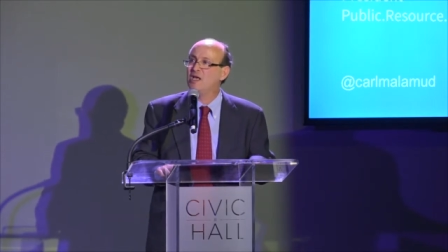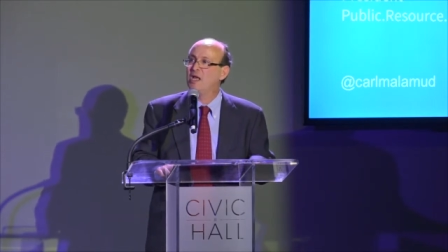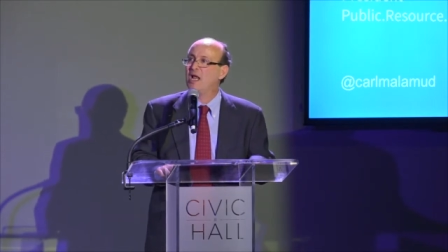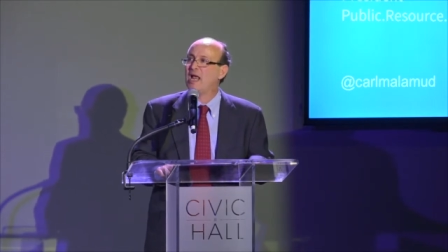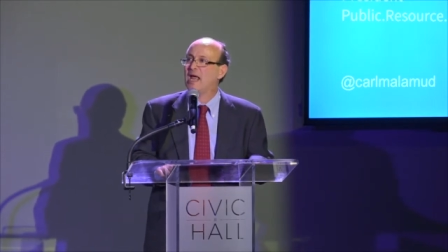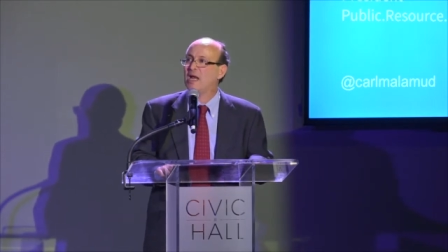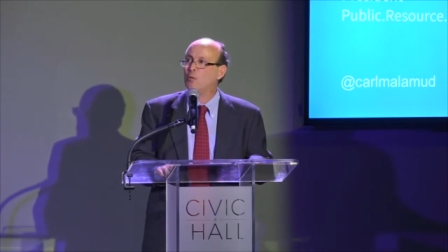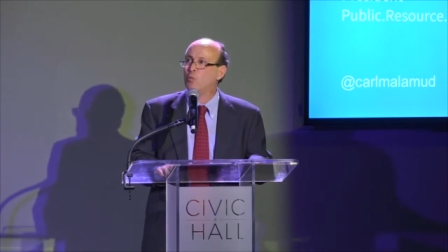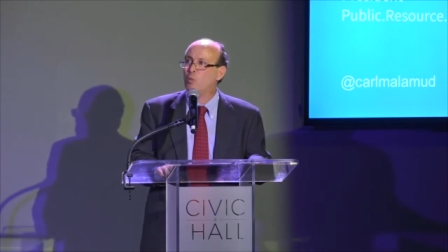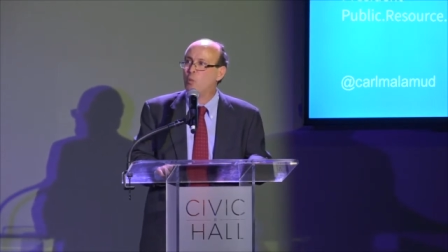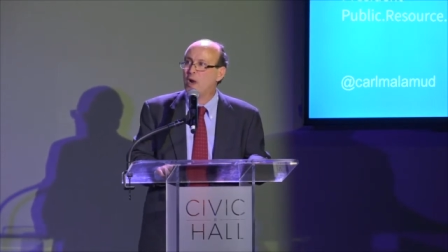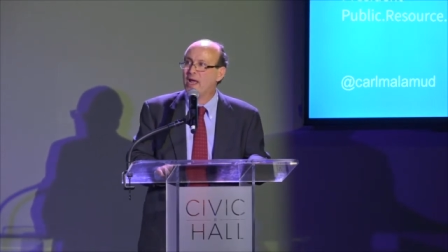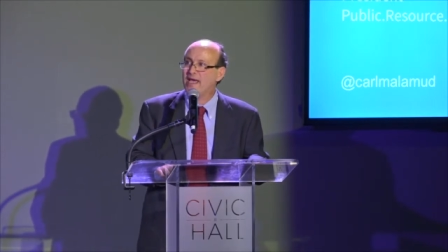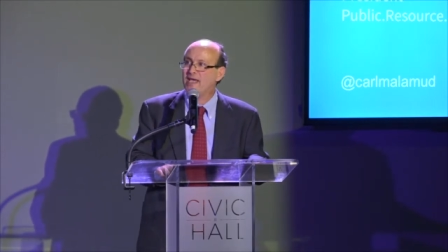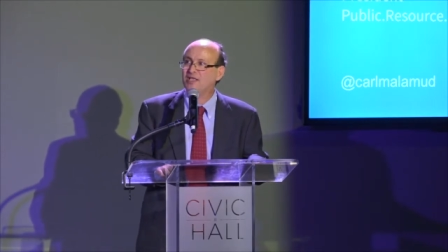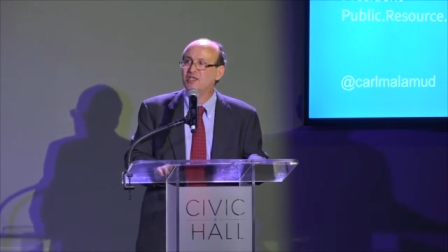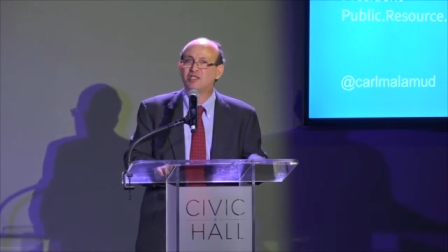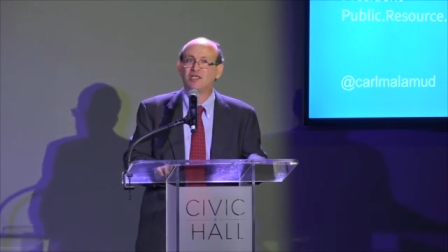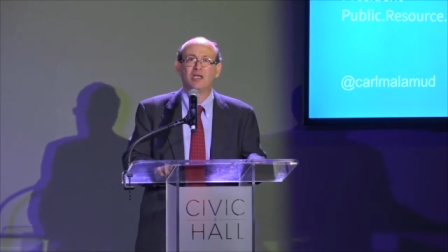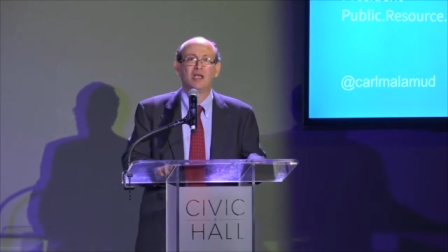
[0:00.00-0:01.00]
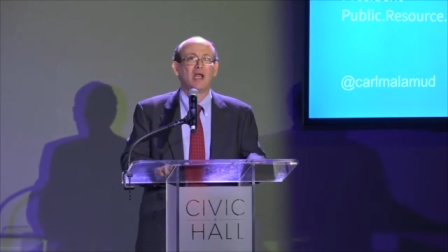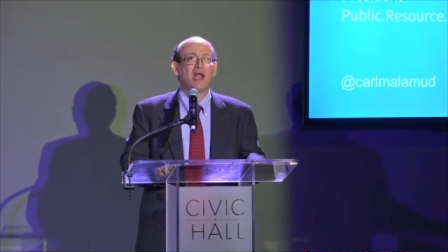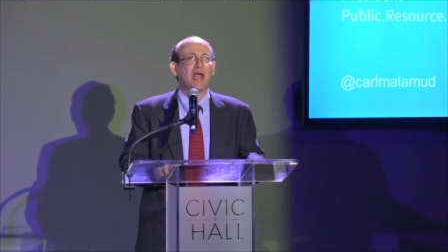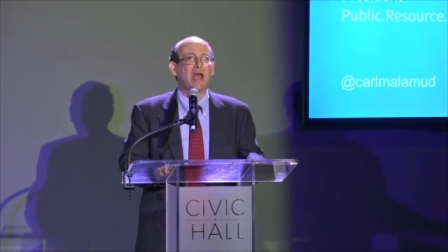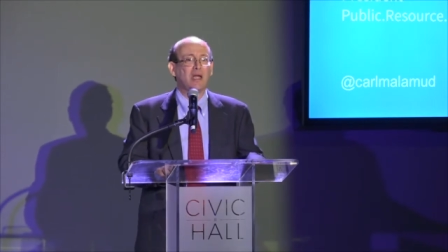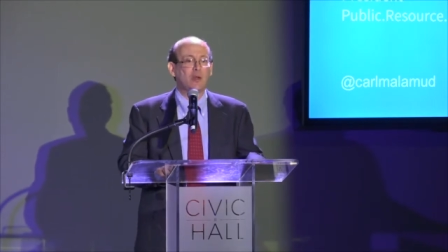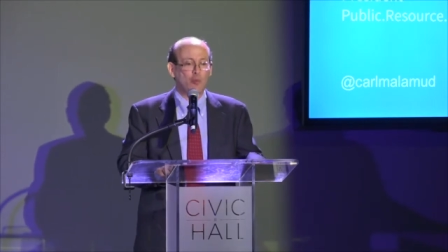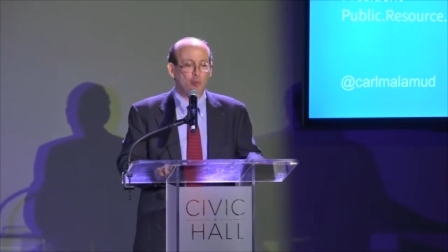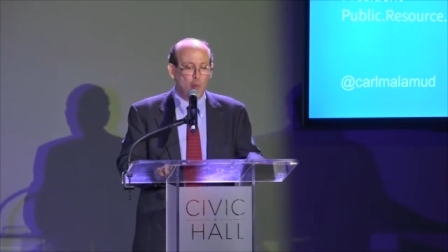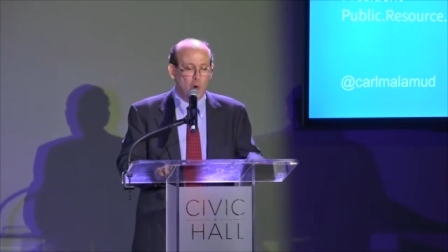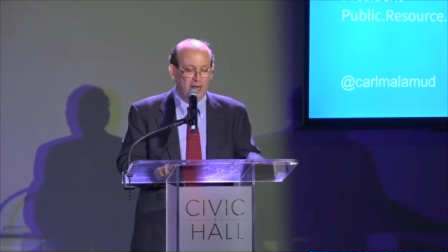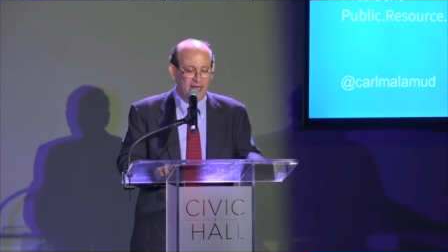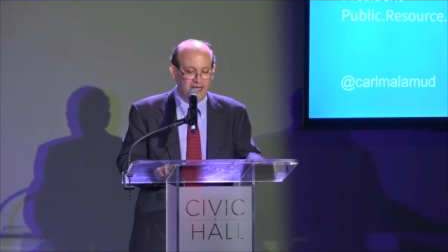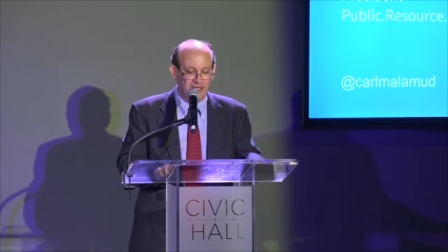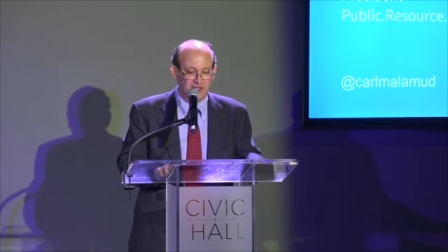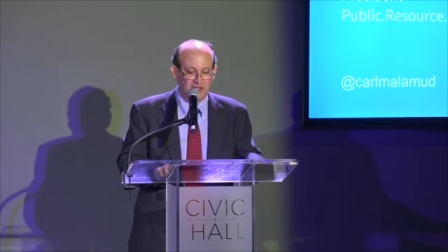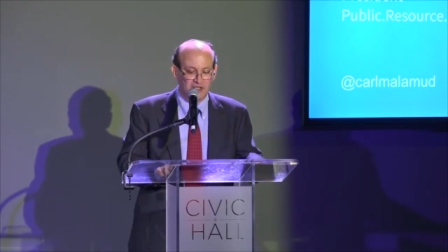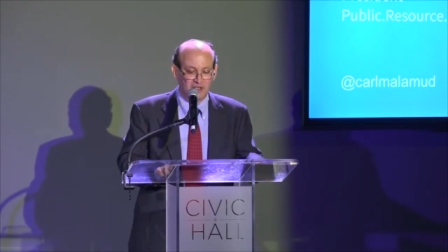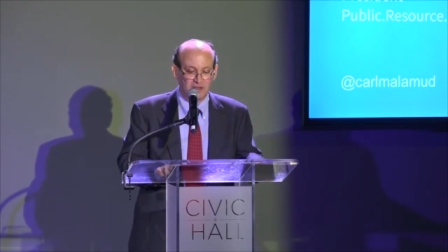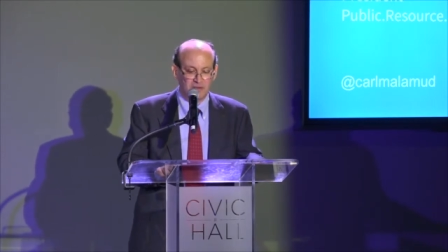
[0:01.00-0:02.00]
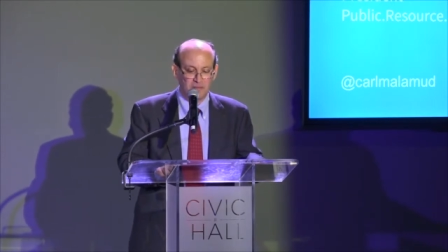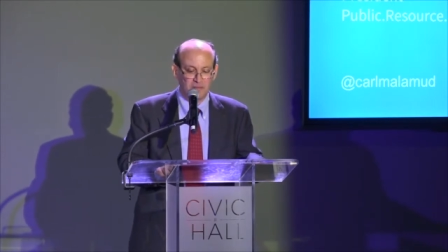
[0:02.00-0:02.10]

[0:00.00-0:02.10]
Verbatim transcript: and wait and wait